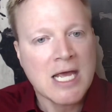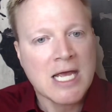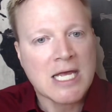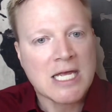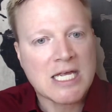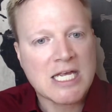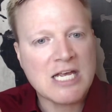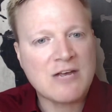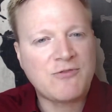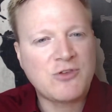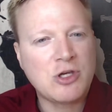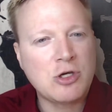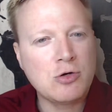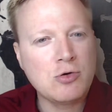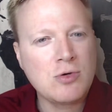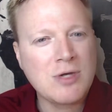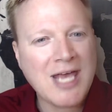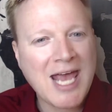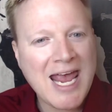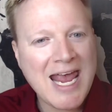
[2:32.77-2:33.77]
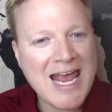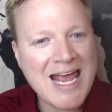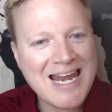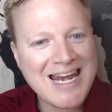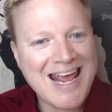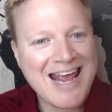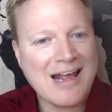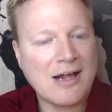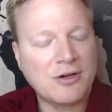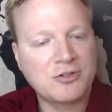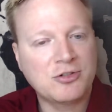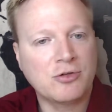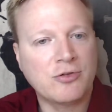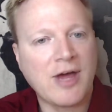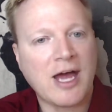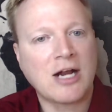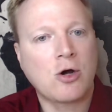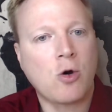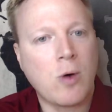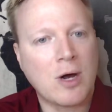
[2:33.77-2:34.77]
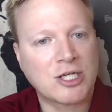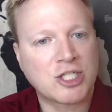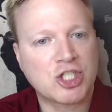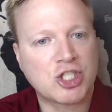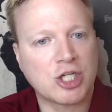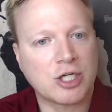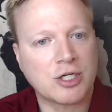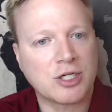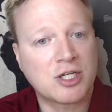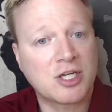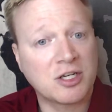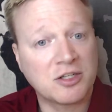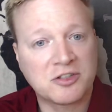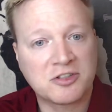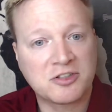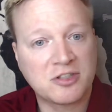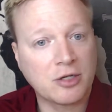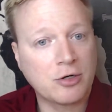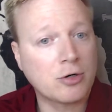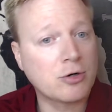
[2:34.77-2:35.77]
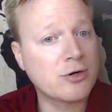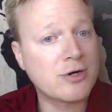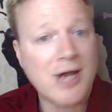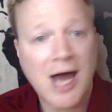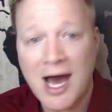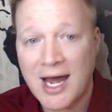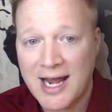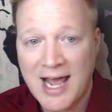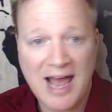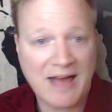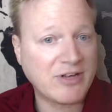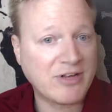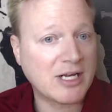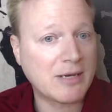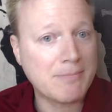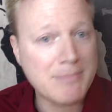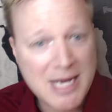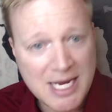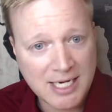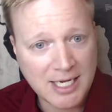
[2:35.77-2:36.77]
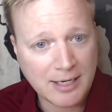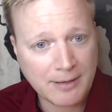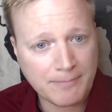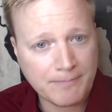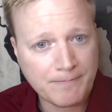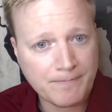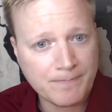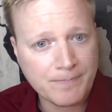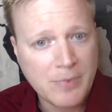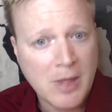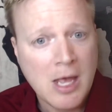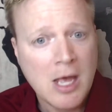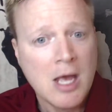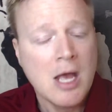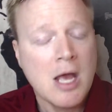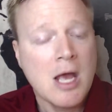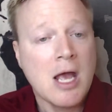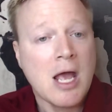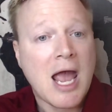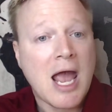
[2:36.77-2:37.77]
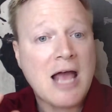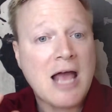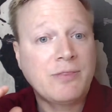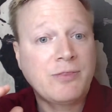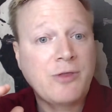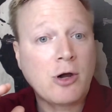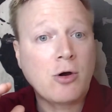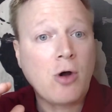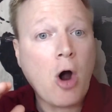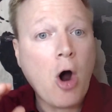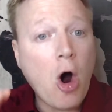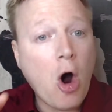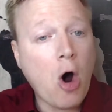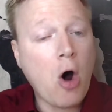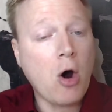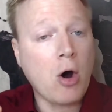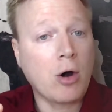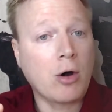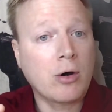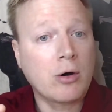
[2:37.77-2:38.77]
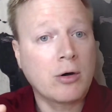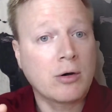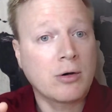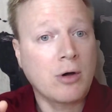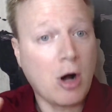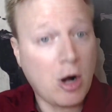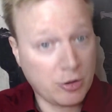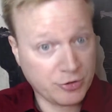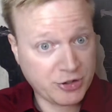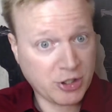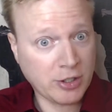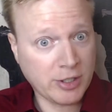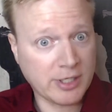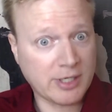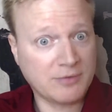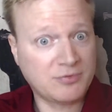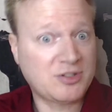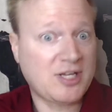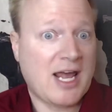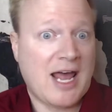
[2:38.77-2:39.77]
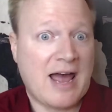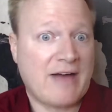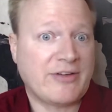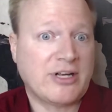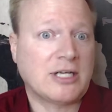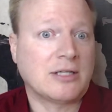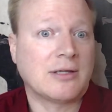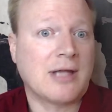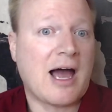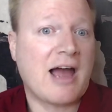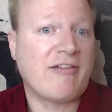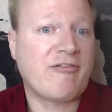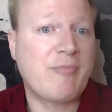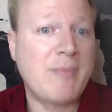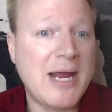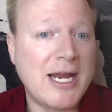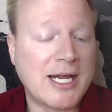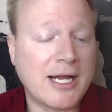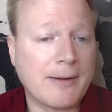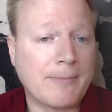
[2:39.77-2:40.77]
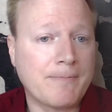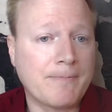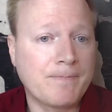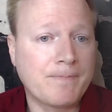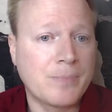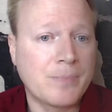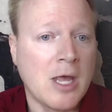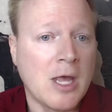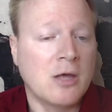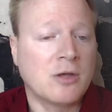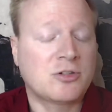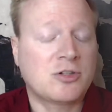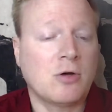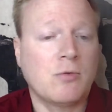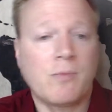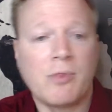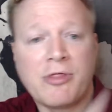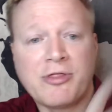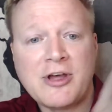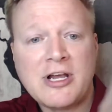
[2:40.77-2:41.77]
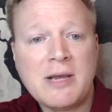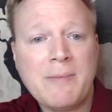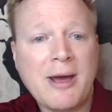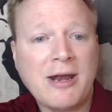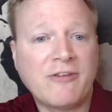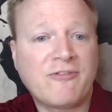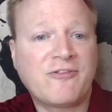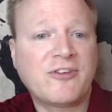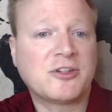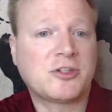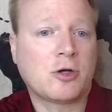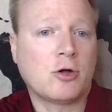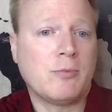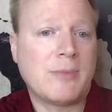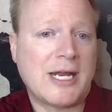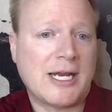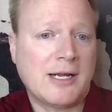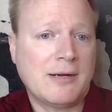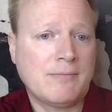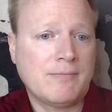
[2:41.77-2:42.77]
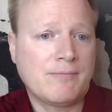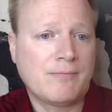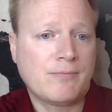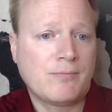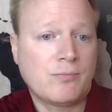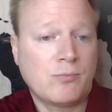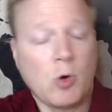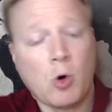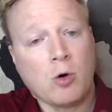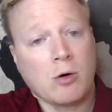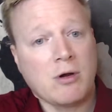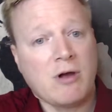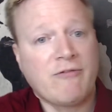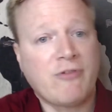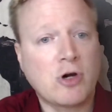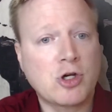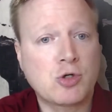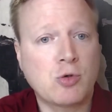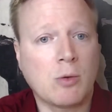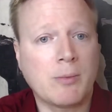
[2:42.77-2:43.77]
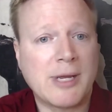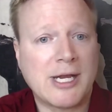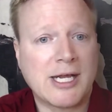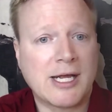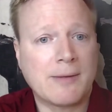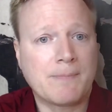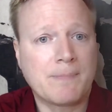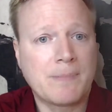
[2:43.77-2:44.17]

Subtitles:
If you can't answer that question, consider not having a meeting. And there are alternatives to having a live meeting. So think about a physical meeting or a virtual meeting.